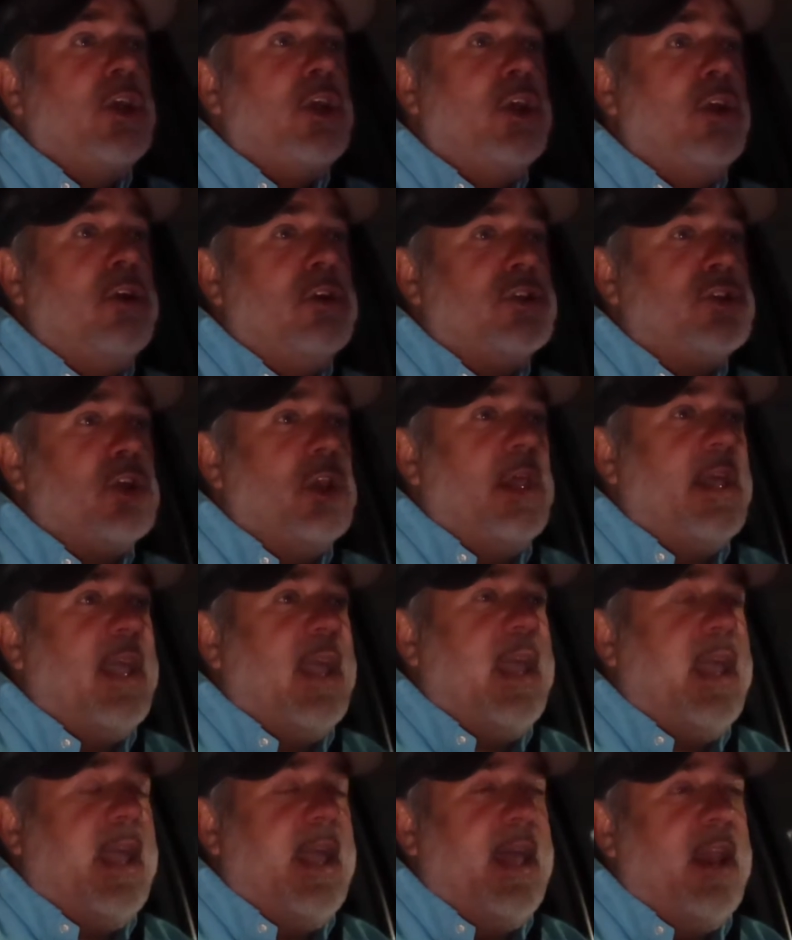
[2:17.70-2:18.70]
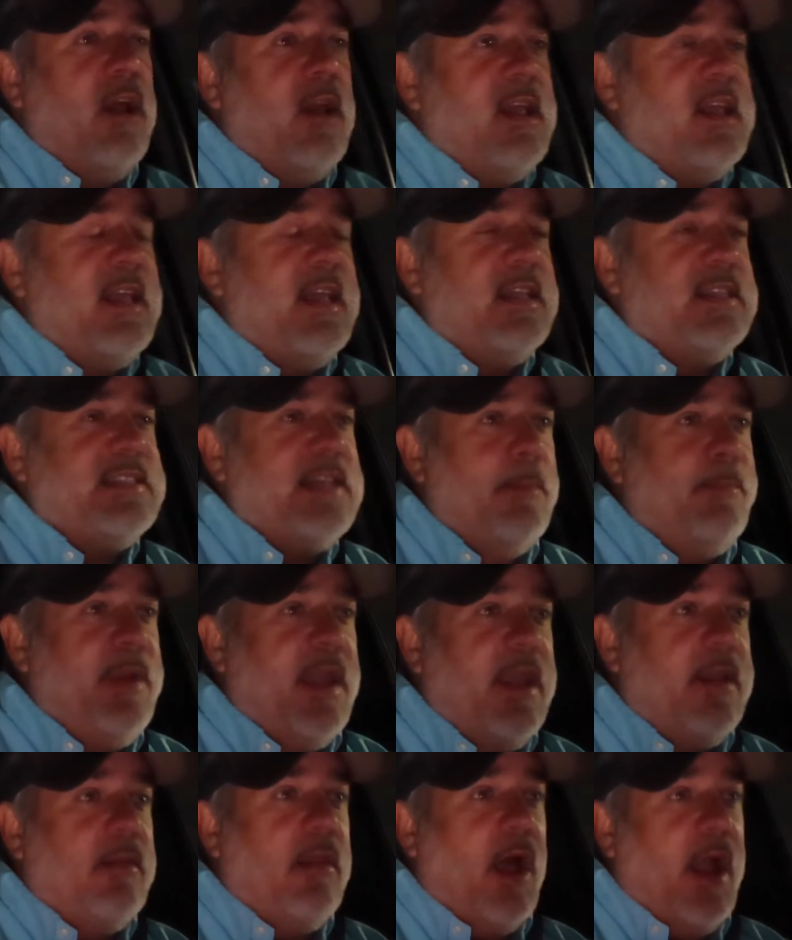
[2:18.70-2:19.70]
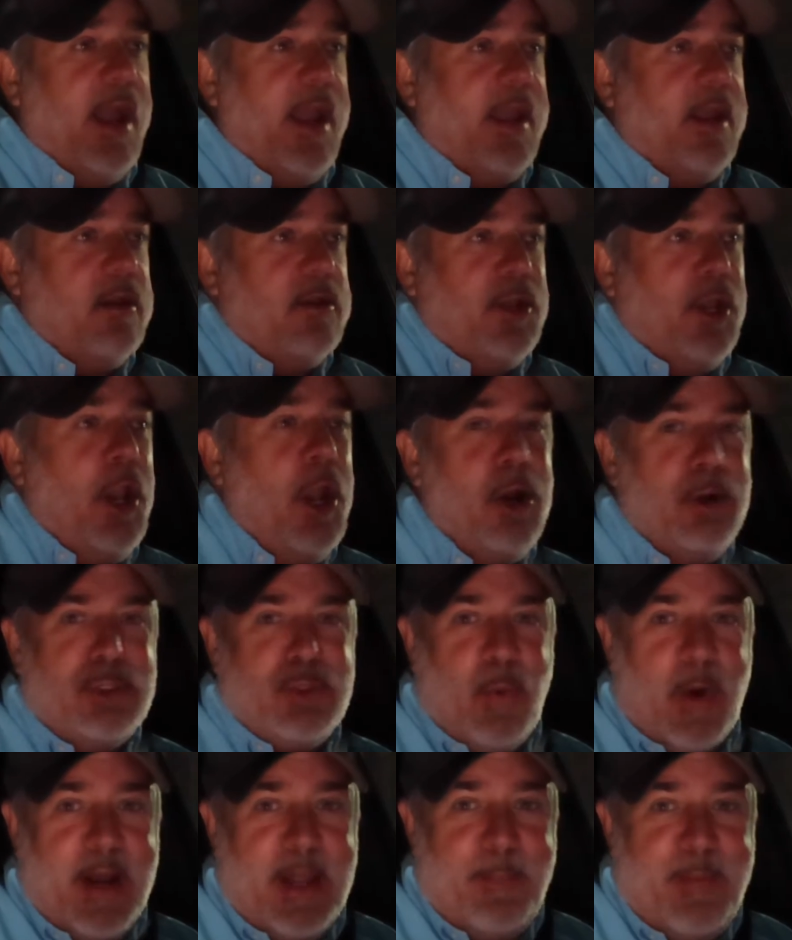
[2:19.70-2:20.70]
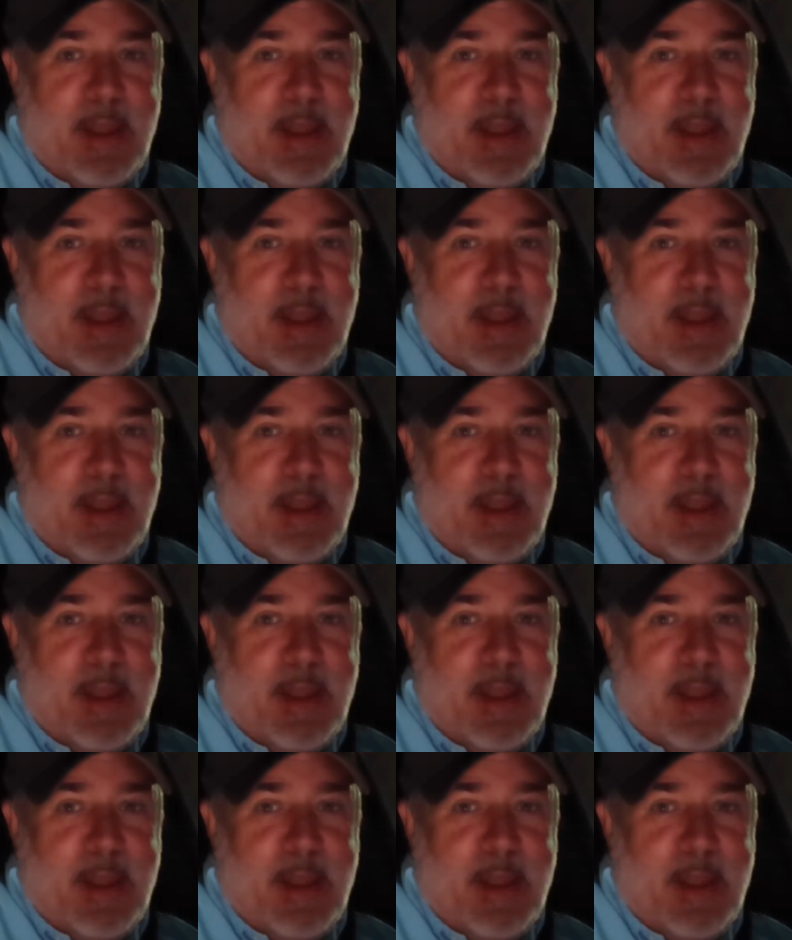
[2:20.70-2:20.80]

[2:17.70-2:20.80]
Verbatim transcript: Usually it ends up being like, you know, 20